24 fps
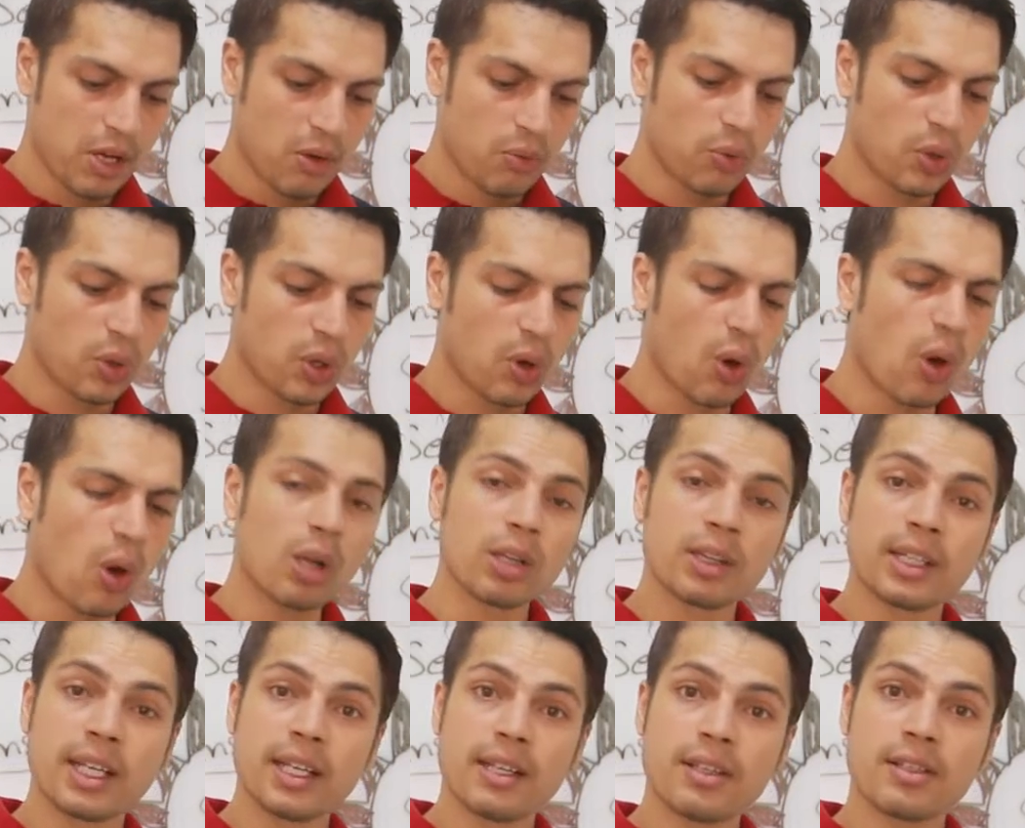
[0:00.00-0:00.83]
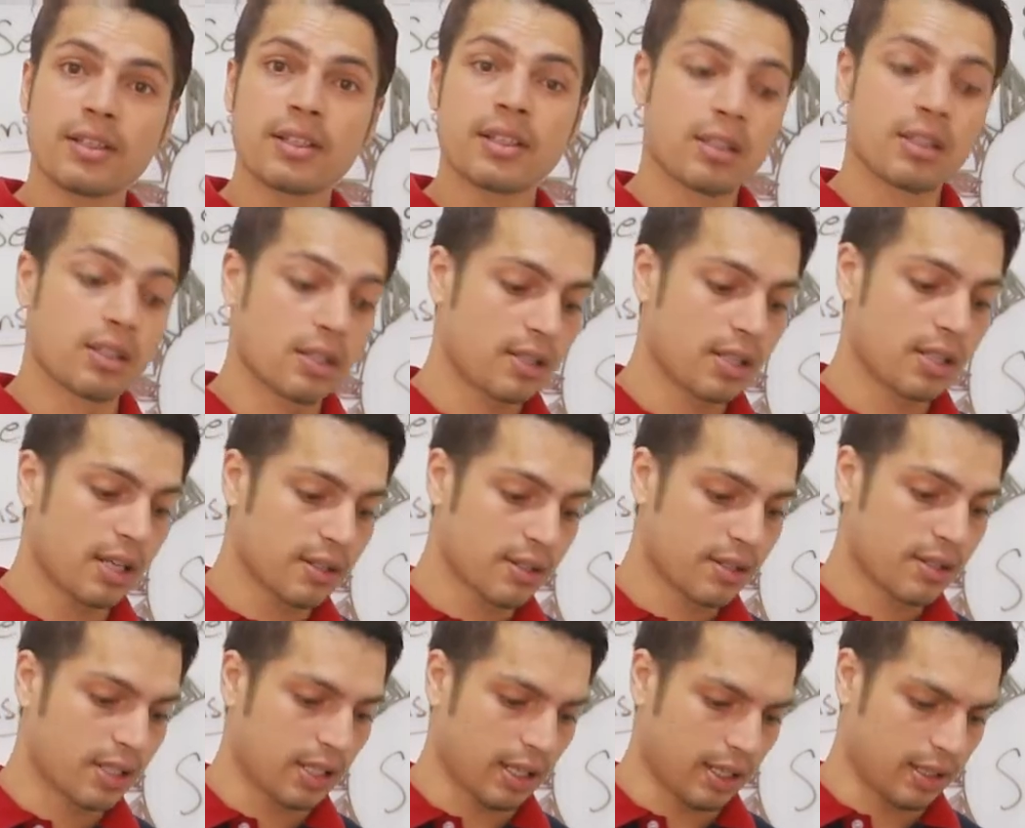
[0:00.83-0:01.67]
We call this
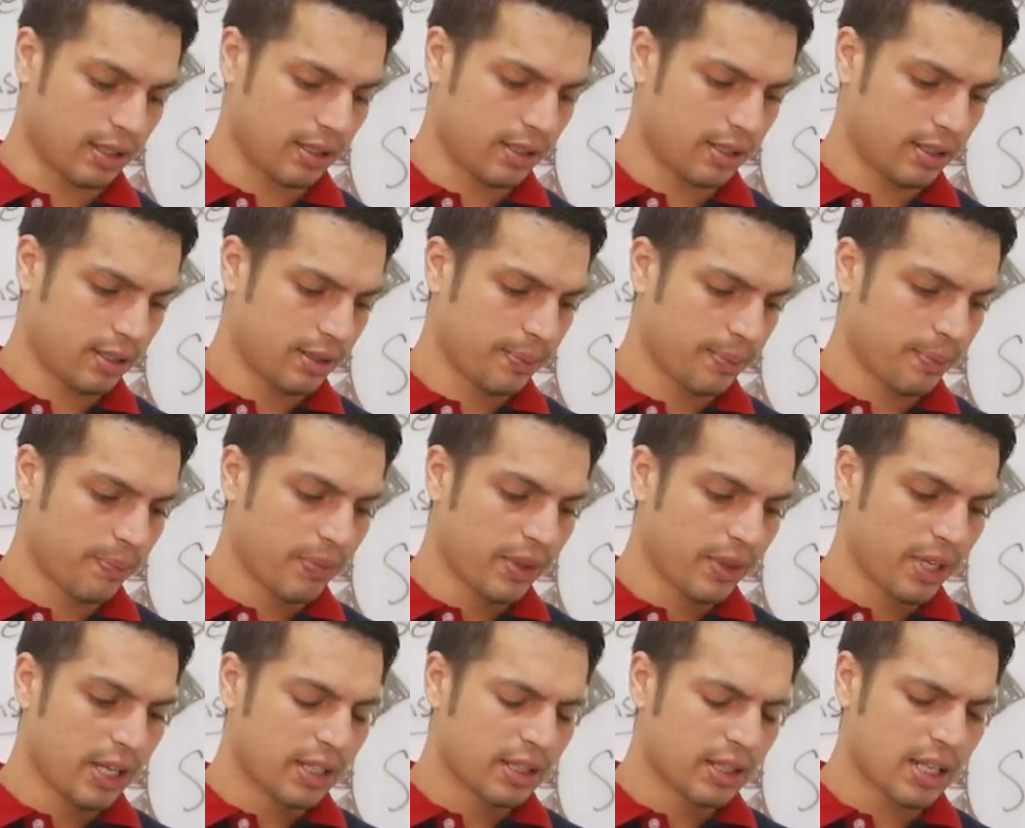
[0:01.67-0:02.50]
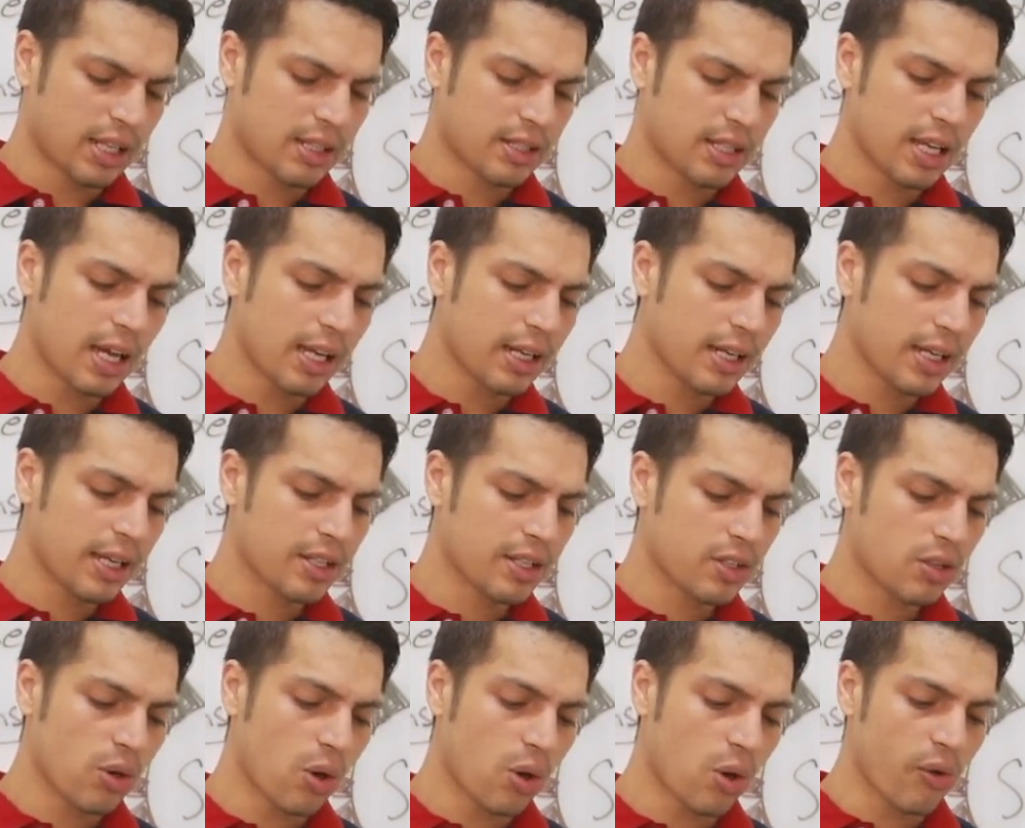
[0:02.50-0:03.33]
sunset. The sun
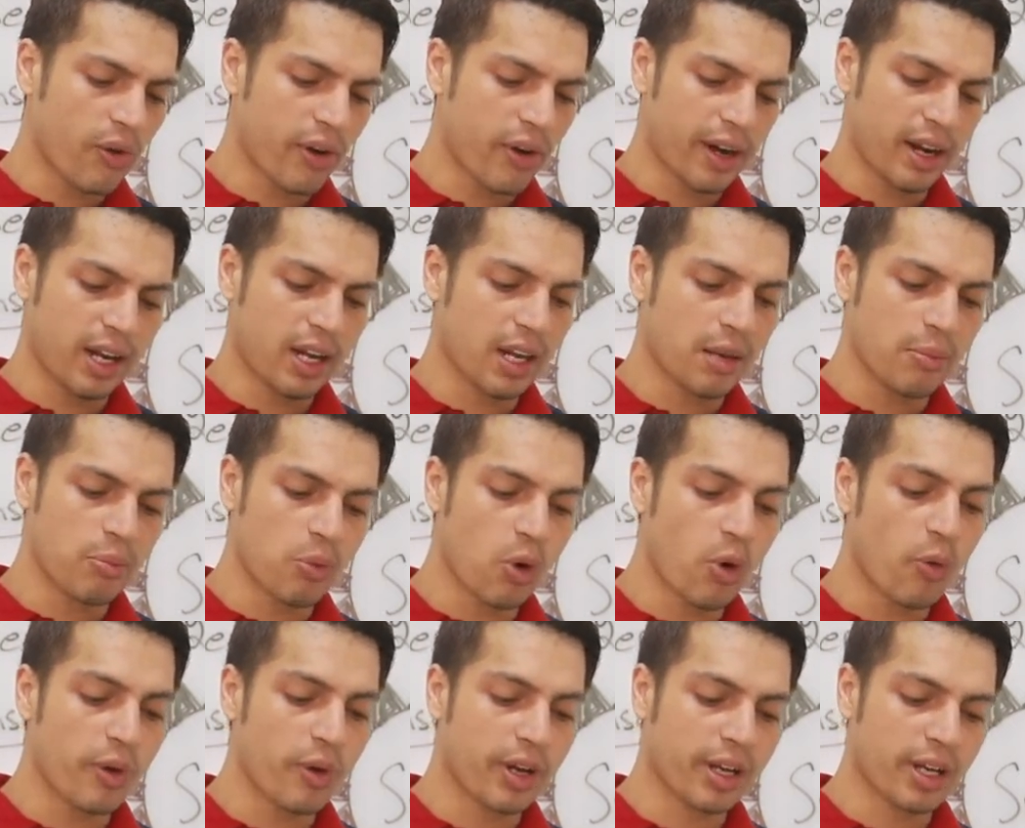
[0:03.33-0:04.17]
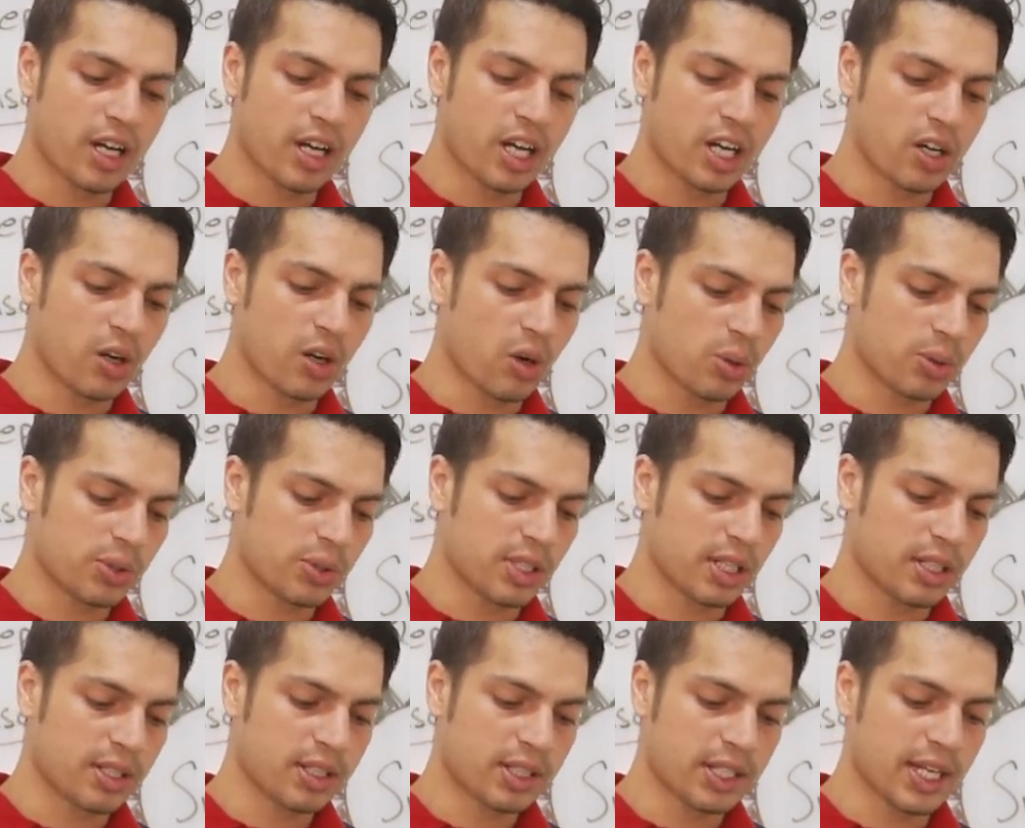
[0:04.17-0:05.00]
is not really moving across
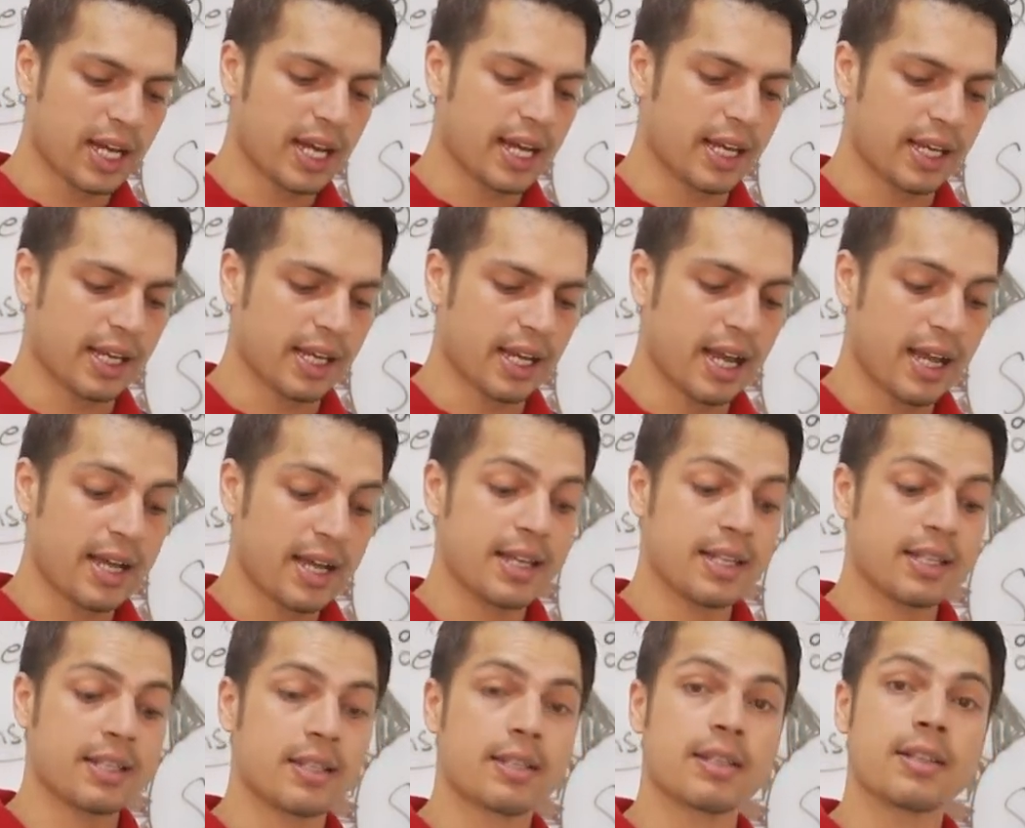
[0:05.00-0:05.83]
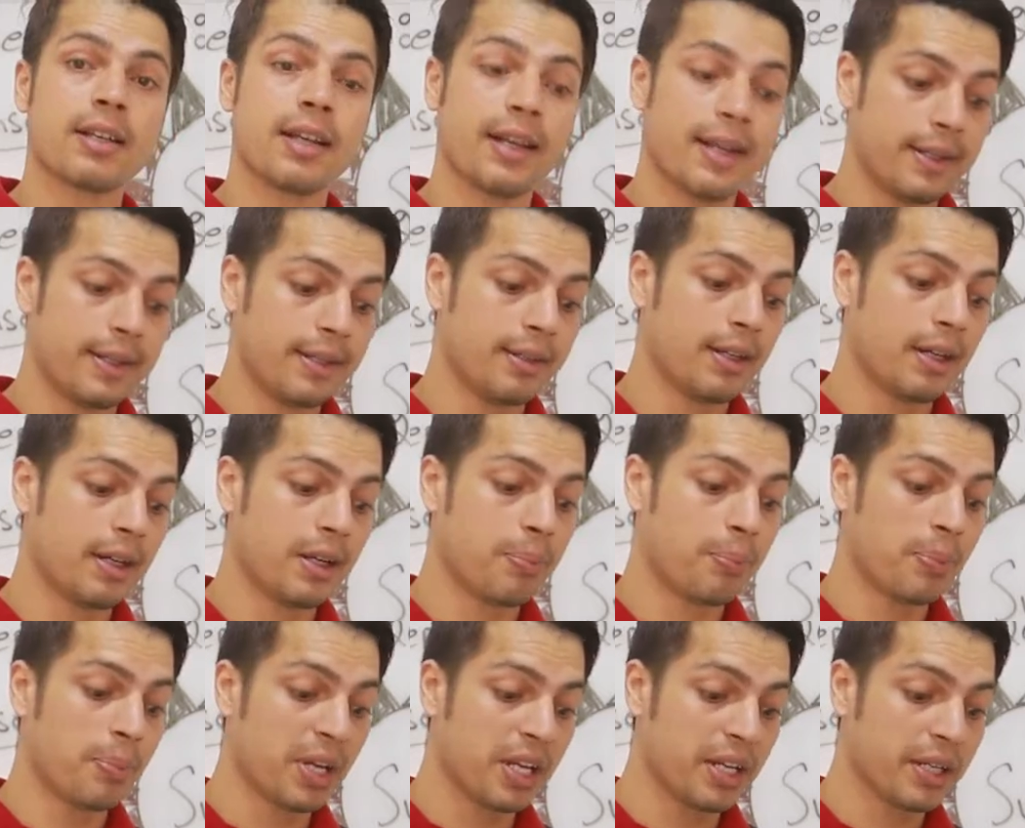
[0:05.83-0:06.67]
the sky as it
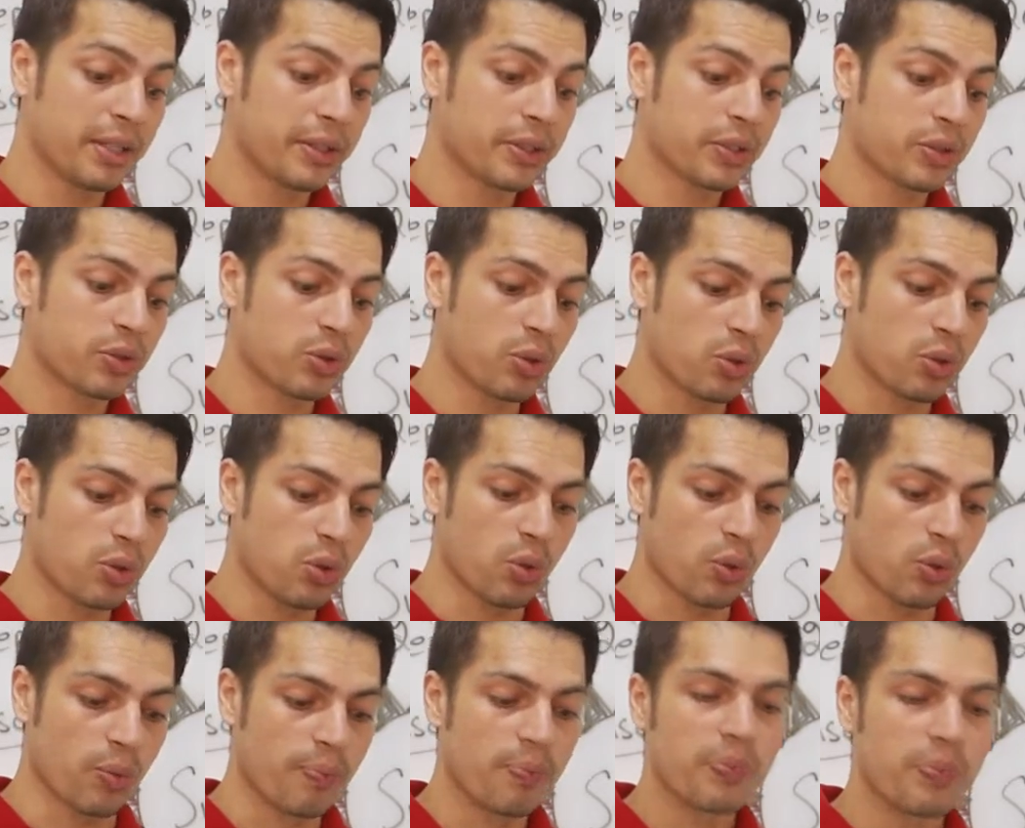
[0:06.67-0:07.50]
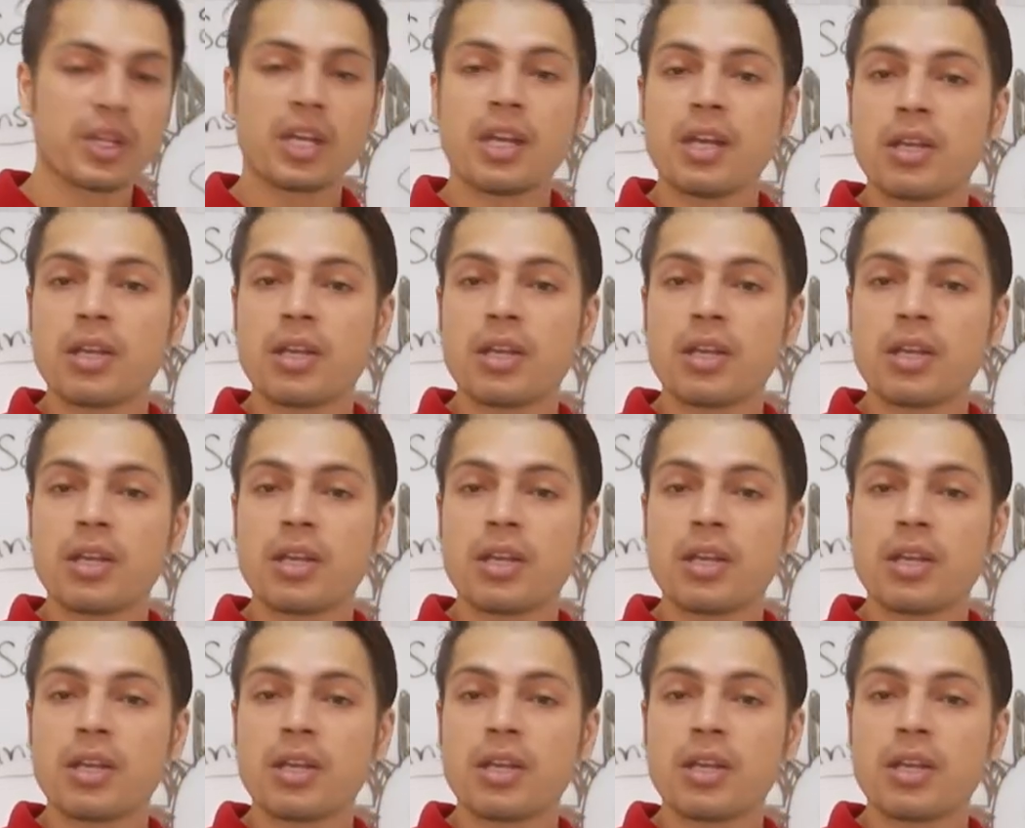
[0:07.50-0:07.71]
appears to do.